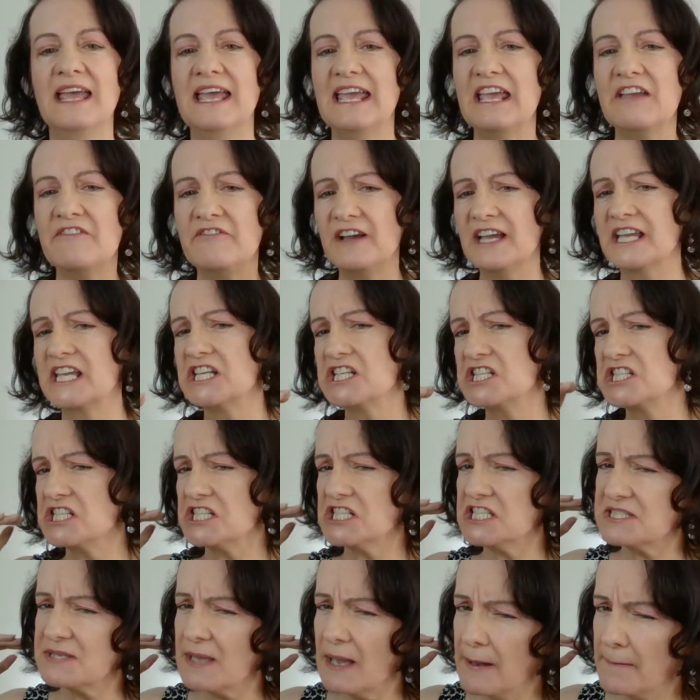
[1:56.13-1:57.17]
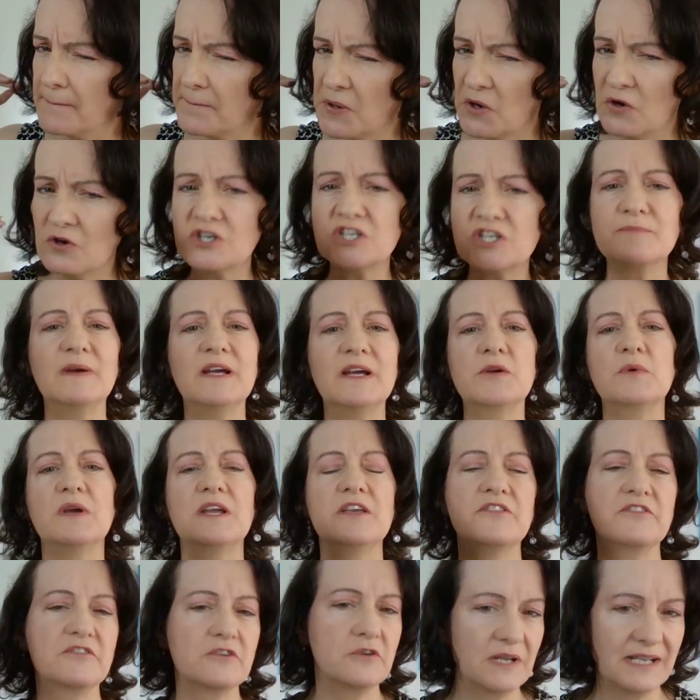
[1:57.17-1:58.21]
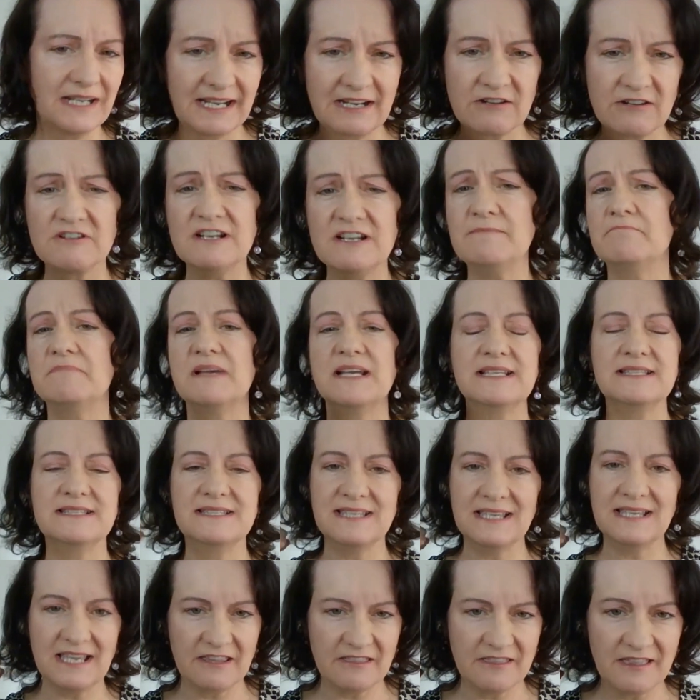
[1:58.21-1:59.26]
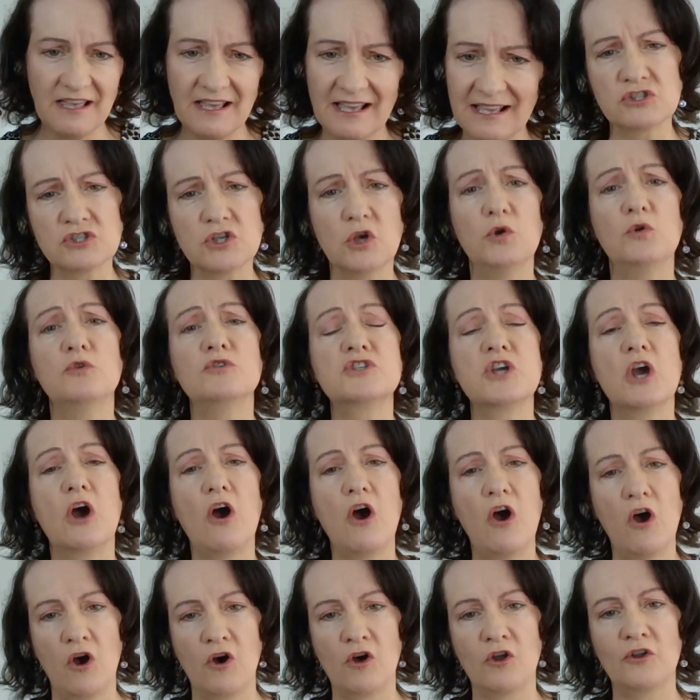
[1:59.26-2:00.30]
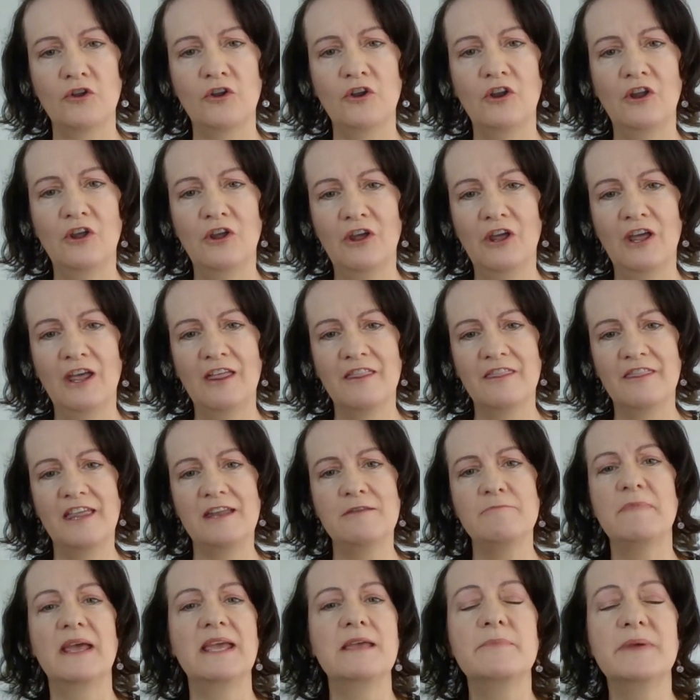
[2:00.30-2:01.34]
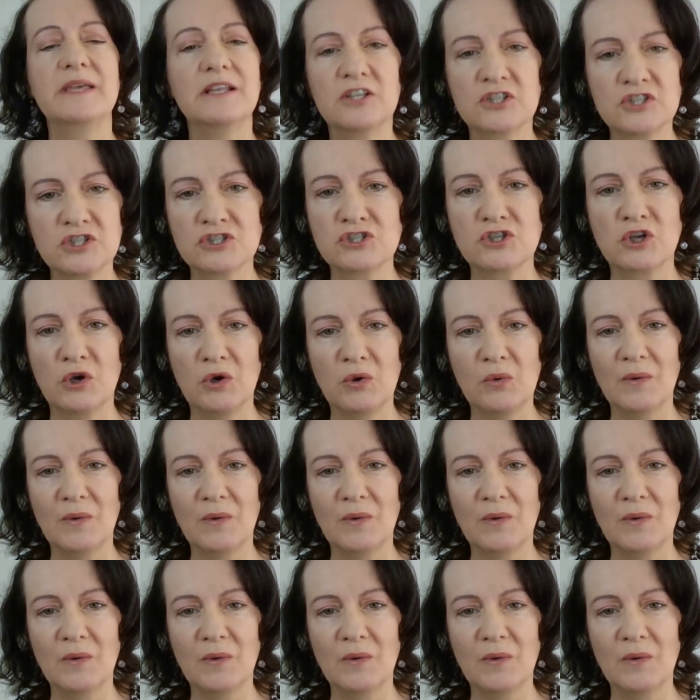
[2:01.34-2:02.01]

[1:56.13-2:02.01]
If I can just push my way through it, grit my teeth, soldier on, then maybe it'll just go